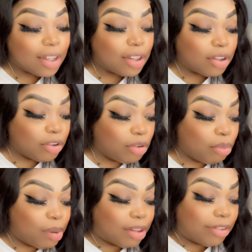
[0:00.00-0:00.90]
you do
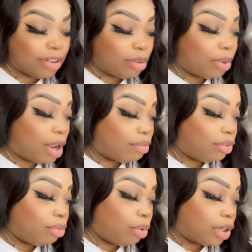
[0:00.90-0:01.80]
basically whatever
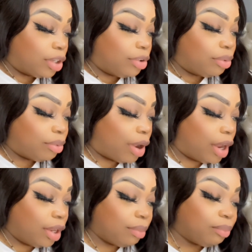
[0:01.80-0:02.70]
you want to do,
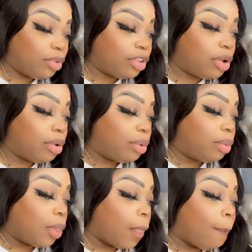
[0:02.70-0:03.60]
right? So,
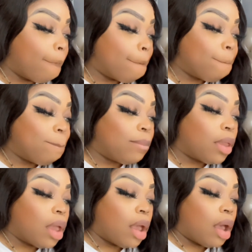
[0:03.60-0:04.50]

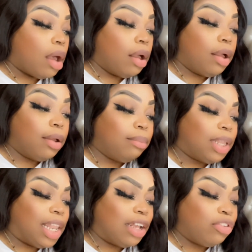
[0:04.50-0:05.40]

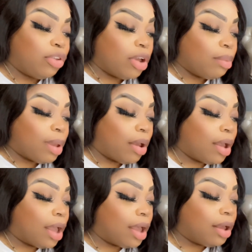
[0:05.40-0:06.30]
let's talk about
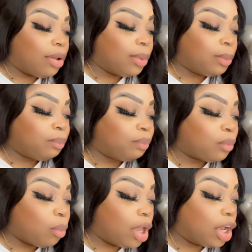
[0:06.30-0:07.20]
how
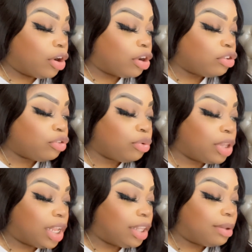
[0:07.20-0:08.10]
when girls do
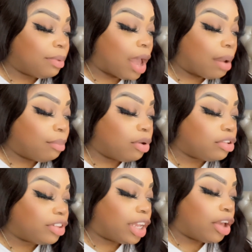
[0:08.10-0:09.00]
their lip
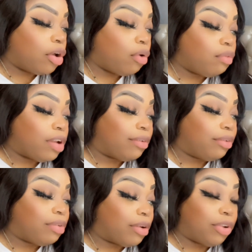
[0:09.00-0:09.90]
combos, they could go very,
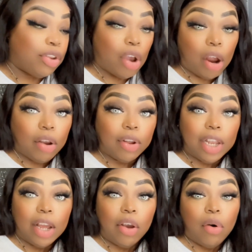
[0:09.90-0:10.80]
very dark or
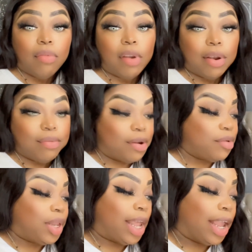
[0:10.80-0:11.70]
they could go very,
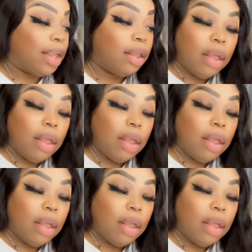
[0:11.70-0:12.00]
very light.